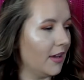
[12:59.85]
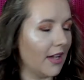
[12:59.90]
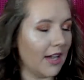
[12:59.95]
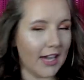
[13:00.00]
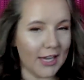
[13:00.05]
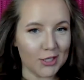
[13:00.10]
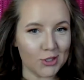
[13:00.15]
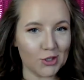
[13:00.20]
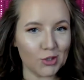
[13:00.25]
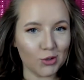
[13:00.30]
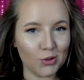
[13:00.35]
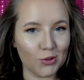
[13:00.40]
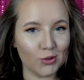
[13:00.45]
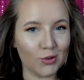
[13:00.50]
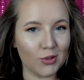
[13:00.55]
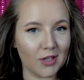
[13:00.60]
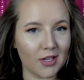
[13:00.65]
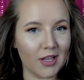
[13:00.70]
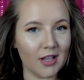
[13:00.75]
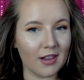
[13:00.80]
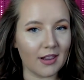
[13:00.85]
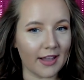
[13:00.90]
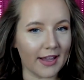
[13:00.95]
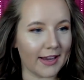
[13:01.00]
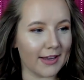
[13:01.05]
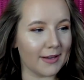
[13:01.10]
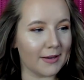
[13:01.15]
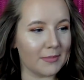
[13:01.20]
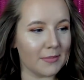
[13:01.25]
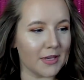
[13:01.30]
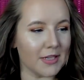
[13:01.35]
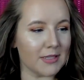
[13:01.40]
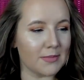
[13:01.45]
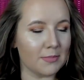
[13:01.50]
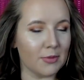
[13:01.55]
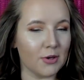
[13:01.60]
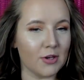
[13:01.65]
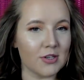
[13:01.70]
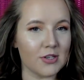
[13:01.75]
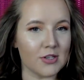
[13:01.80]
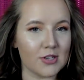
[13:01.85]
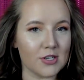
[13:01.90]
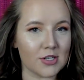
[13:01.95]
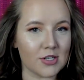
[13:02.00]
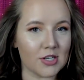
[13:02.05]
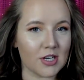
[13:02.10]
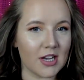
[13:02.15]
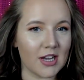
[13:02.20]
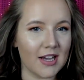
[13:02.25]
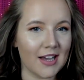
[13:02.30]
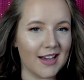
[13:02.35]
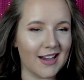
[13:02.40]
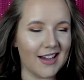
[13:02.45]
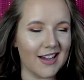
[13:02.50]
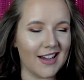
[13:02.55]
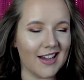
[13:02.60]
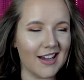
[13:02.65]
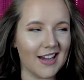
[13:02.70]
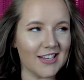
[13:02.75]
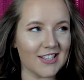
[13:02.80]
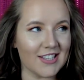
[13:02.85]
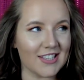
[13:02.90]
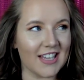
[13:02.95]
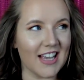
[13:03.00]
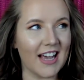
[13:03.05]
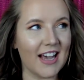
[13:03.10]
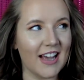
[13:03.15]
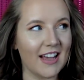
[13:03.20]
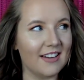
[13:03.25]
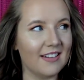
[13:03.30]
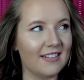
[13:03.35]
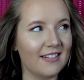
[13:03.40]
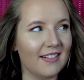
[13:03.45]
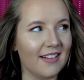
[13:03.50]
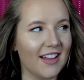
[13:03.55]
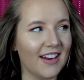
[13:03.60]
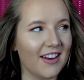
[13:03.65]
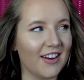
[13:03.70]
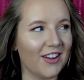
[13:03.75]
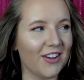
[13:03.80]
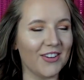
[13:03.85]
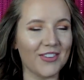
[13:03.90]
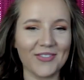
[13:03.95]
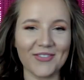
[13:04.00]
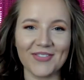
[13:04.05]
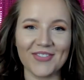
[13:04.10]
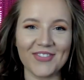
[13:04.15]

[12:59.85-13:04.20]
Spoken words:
I do like my sponge. I just had, I don't know,